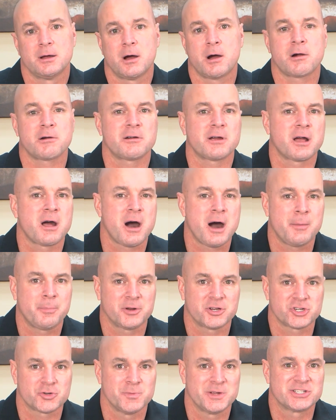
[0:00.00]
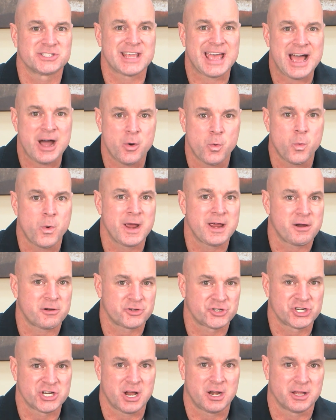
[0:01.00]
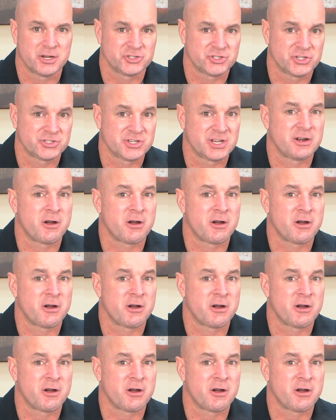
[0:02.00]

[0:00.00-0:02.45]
Our accomplishments outweigh our challenges,